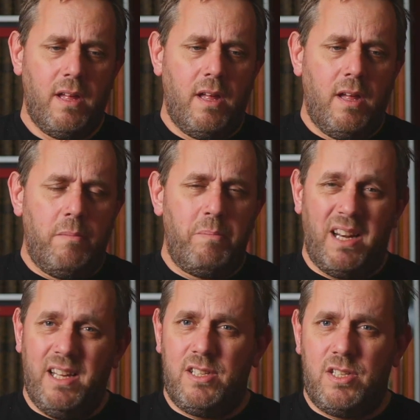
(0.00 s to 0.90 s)

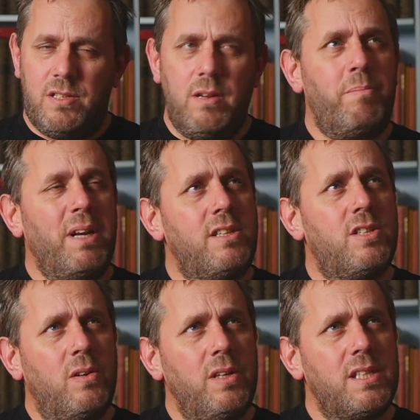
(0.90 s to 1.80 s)
Billy
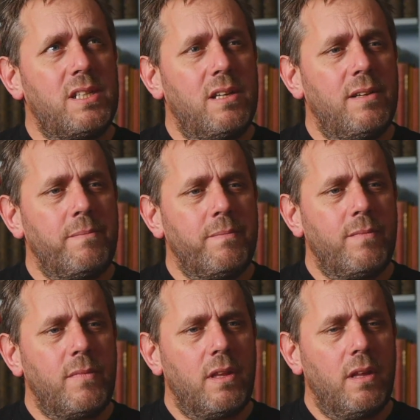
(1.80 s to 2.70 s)
Joyce
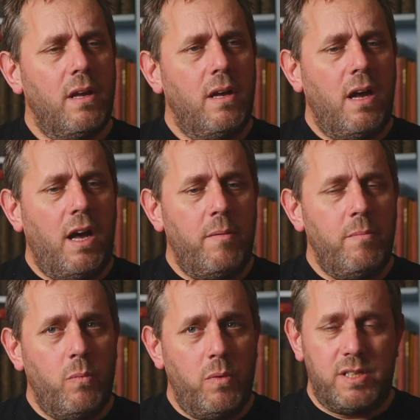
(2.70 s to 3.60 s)

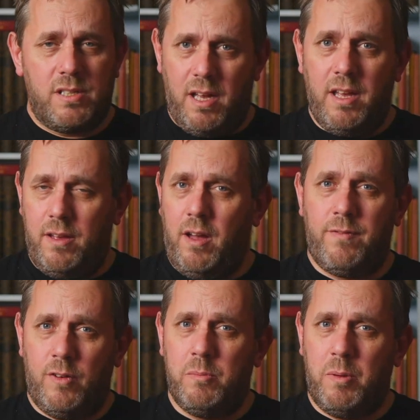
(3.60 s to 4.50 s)
was a
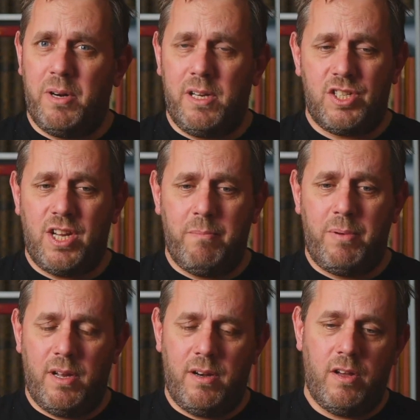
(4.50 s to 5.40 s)
former British
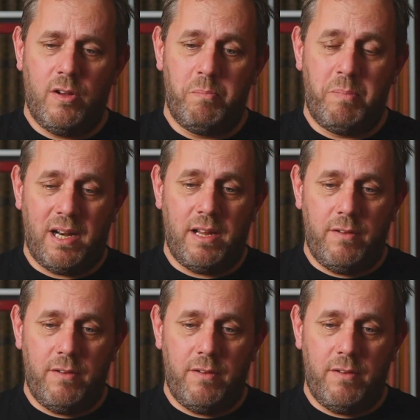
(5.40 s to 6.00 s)
champion who Billy